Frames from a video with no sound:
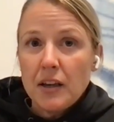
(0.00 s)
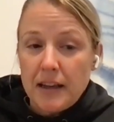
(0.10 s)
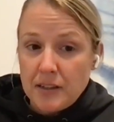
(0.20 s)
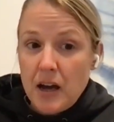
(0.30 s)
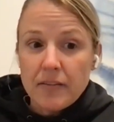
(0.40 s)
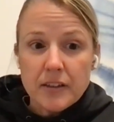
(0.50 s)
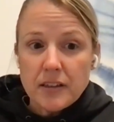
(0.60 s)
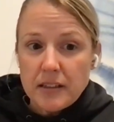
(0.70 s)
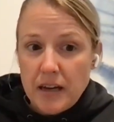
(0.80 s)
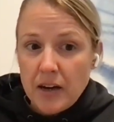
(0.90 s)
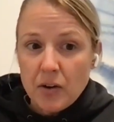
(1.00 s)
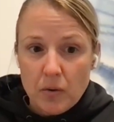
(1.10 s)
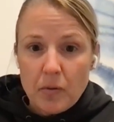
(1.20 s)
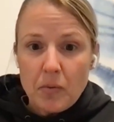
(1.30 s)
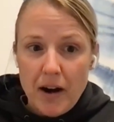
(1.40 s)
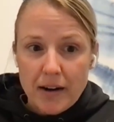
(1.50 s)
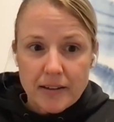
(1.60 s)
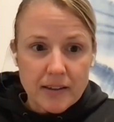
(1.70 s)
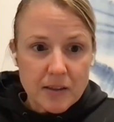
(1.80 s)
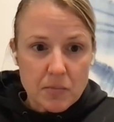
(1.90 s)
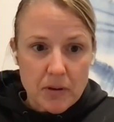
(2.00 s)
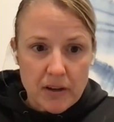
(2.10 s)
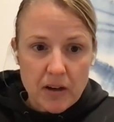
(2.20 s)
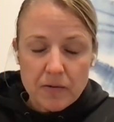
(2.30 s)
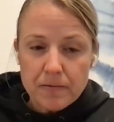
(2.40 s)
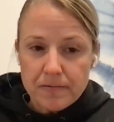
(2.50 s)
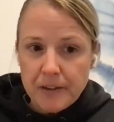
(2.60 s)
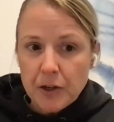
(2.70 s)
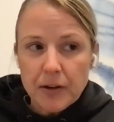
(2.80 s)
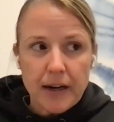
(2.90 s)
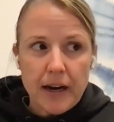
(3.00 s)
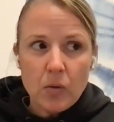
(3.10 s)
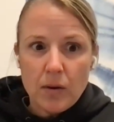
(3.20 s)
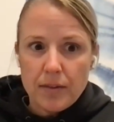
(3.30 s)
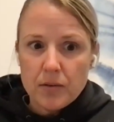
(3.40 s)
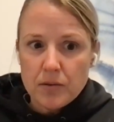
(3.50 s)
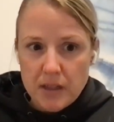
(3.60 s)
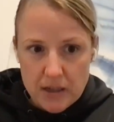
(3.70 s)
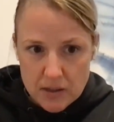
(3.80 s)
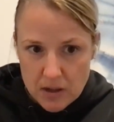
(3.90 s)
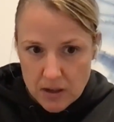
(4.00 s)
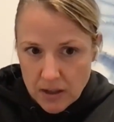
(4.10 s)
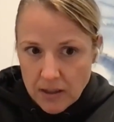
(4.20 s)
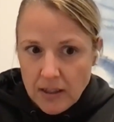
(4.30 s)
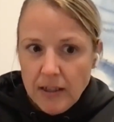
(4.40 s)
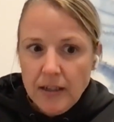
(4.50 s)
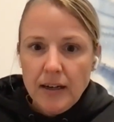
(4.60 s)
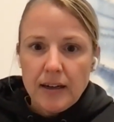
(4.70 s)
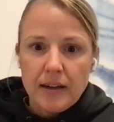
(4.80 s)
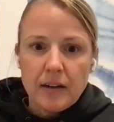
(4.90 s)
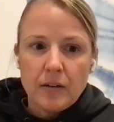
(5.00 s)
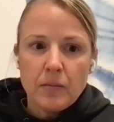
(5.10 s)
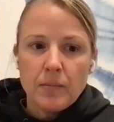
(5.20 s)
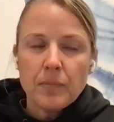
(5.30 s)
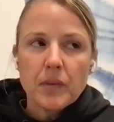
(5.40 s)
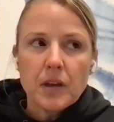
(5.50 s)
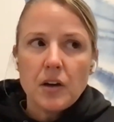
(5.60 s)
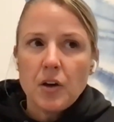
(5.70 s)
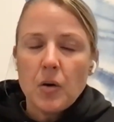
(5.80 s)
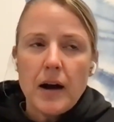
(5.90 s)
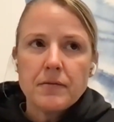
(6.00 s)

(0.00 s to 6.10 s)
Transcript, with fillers: That's obviously not normal practice, but figuring out what those things are, you know,